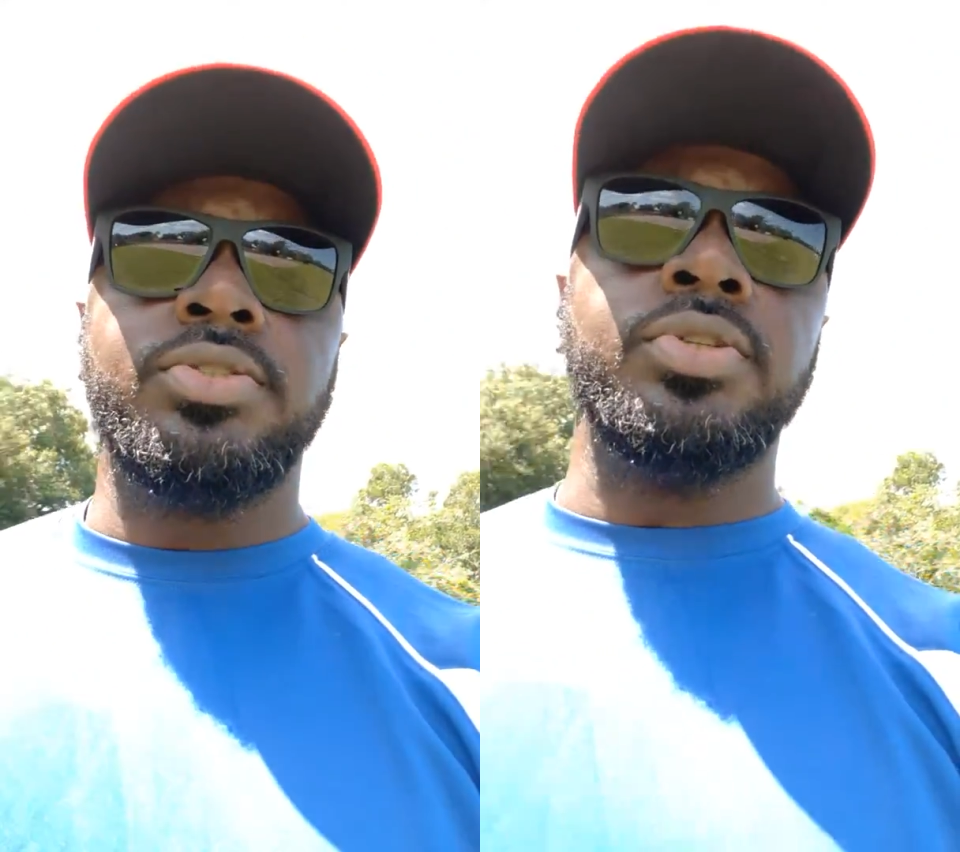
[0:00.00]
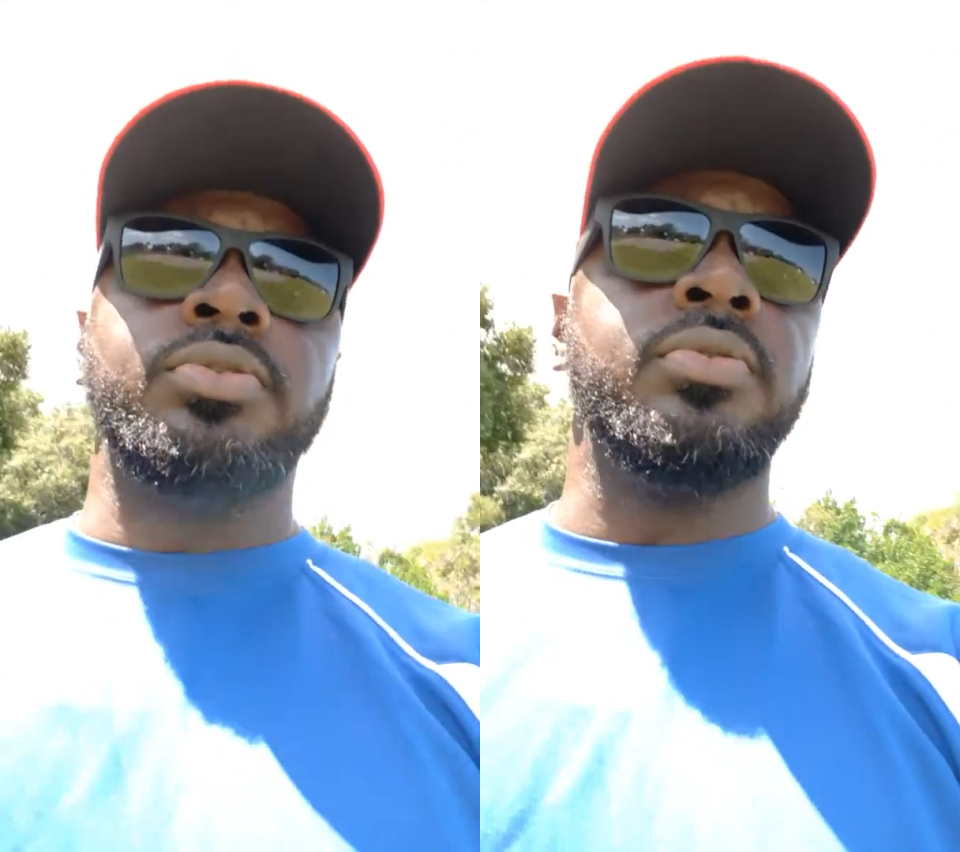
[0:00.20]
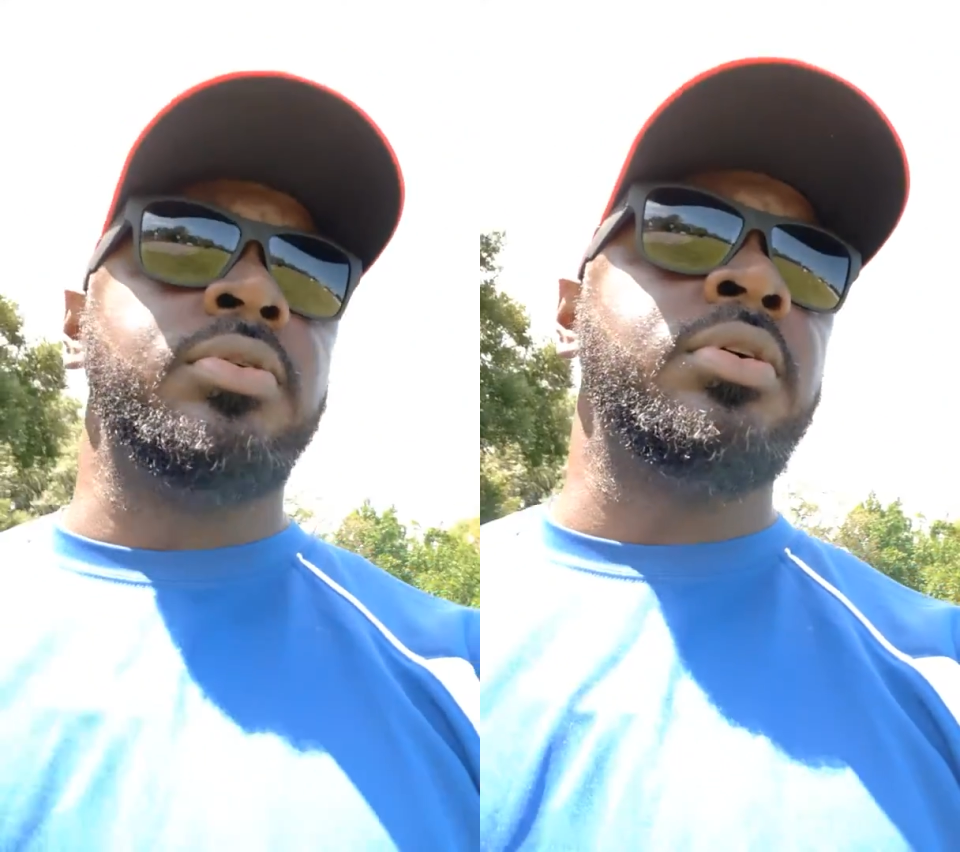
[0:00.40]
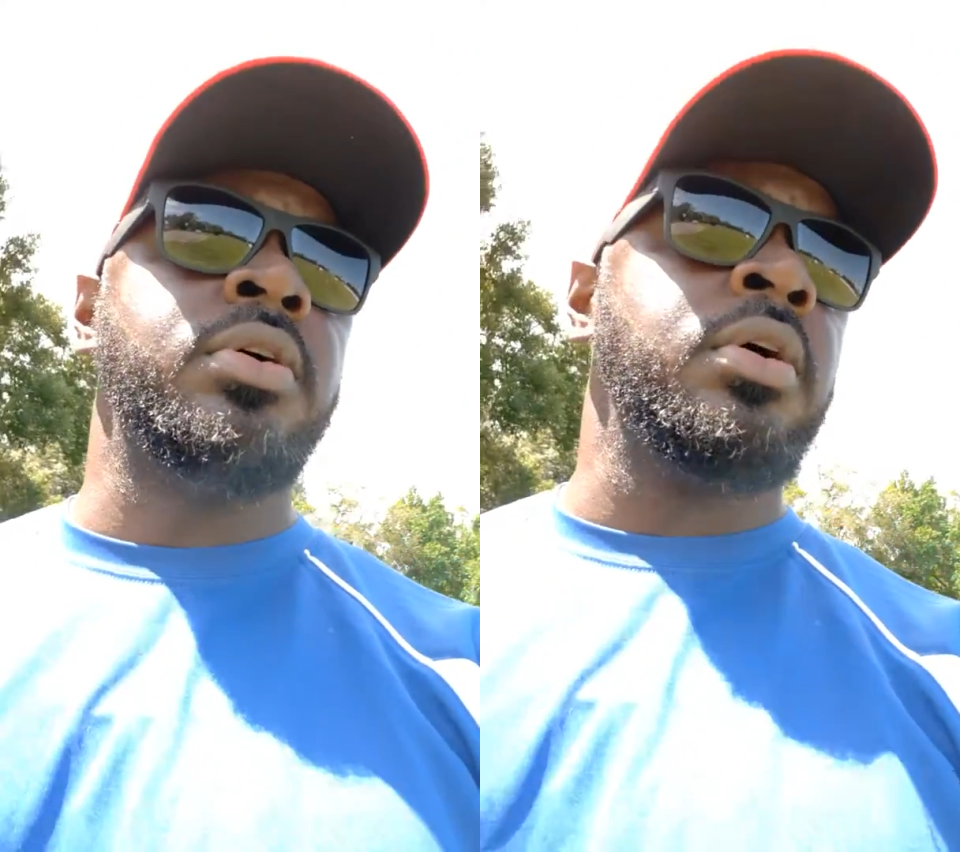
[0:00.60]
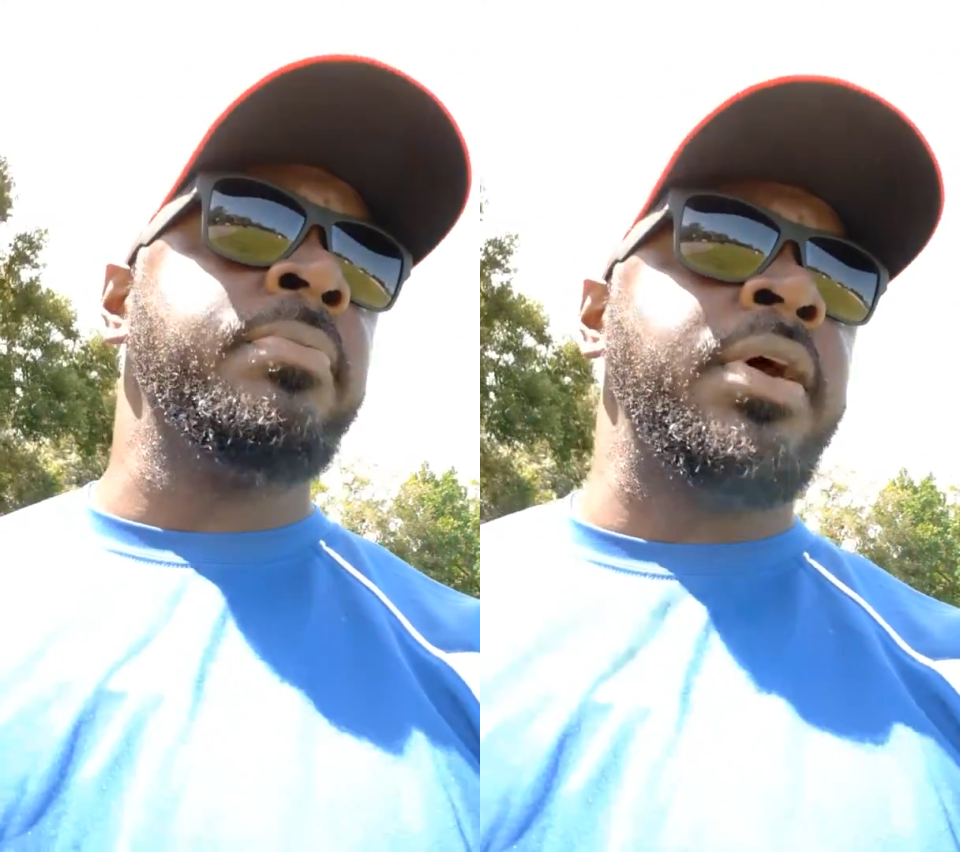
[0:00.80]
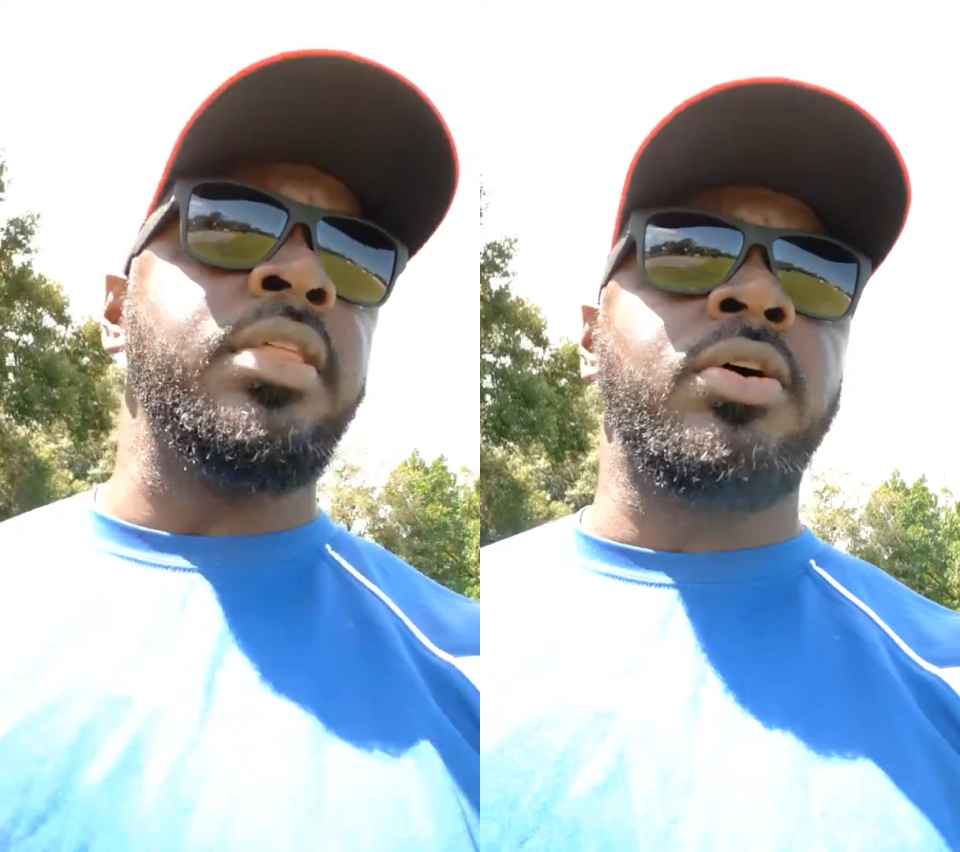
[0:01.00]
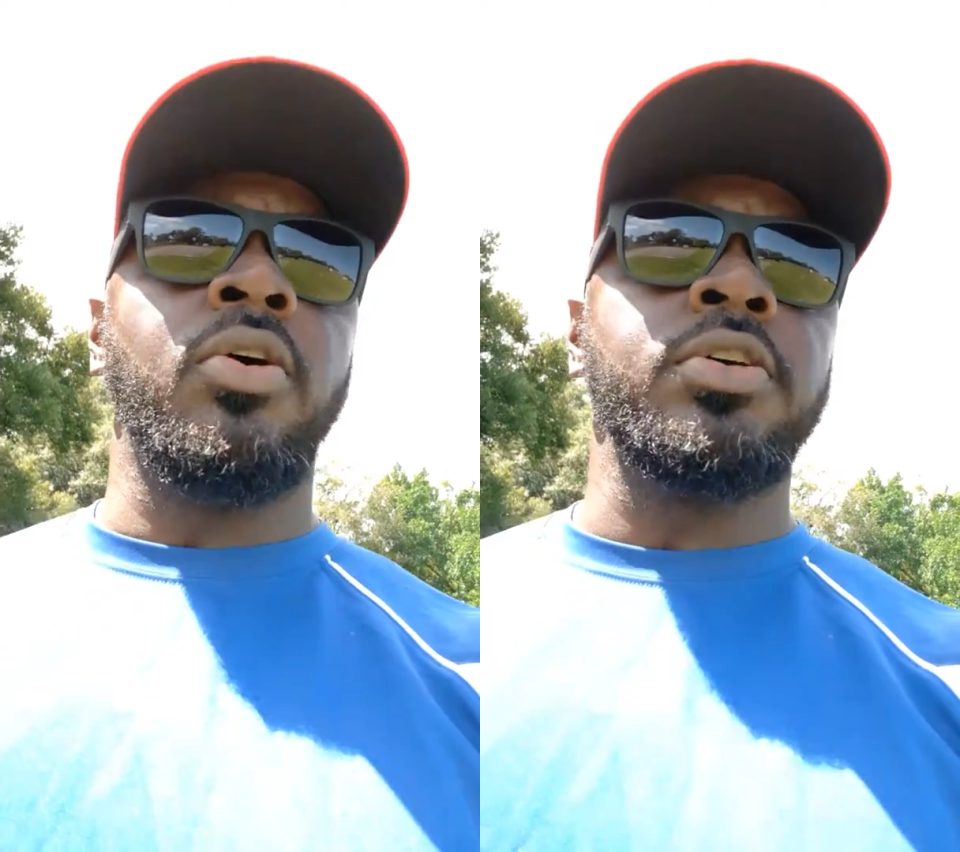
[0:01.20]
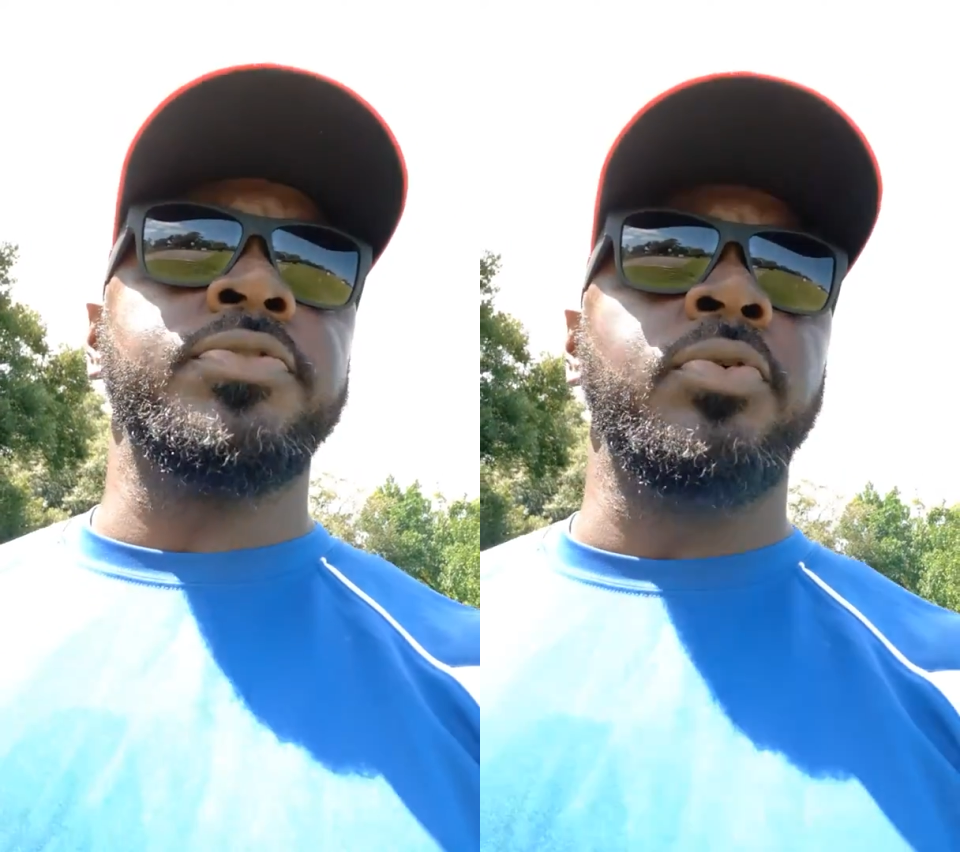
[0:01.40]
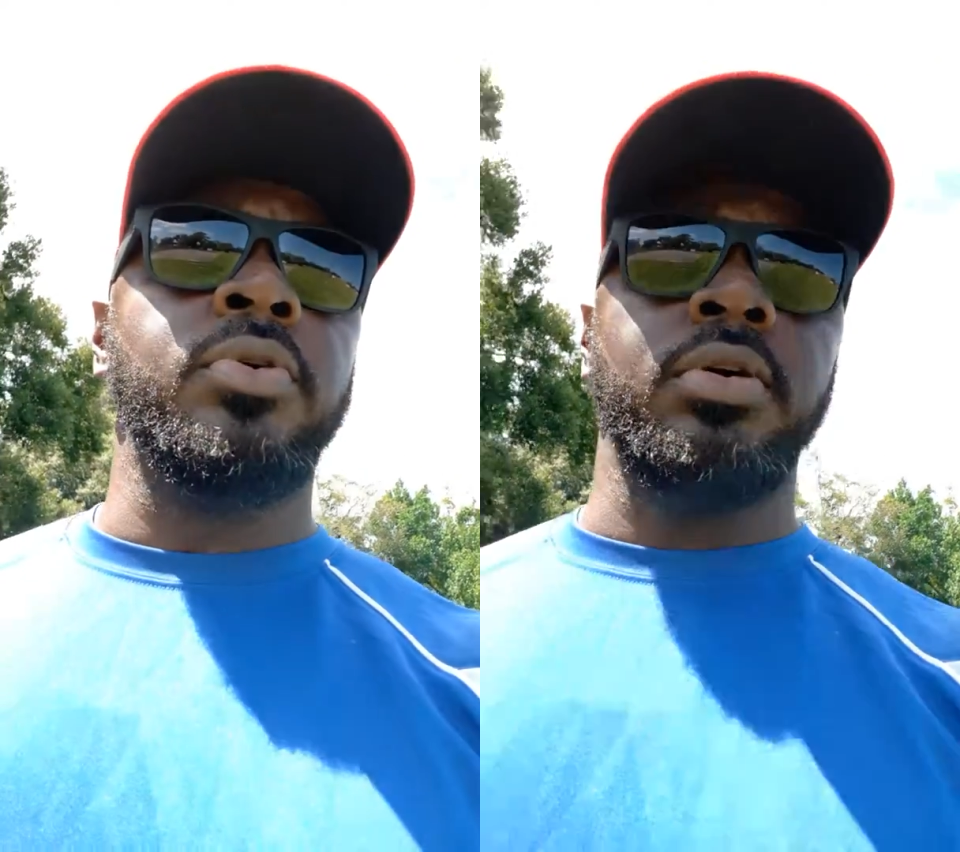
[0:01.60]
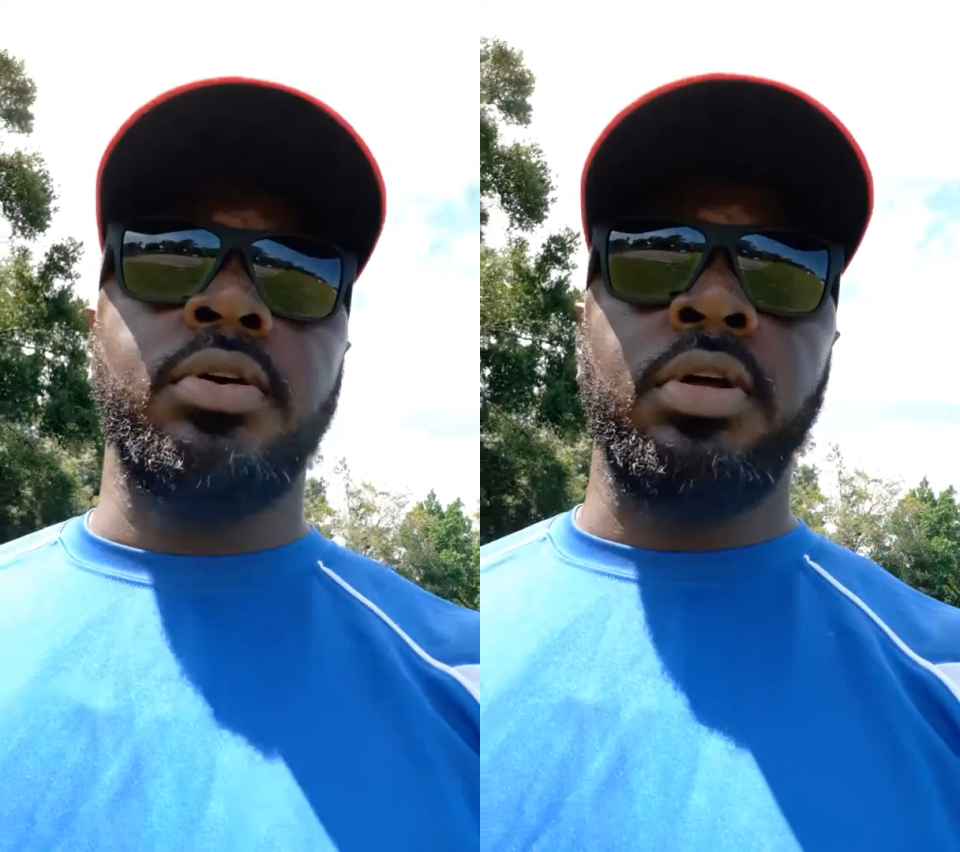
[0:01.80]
to pay the cost for,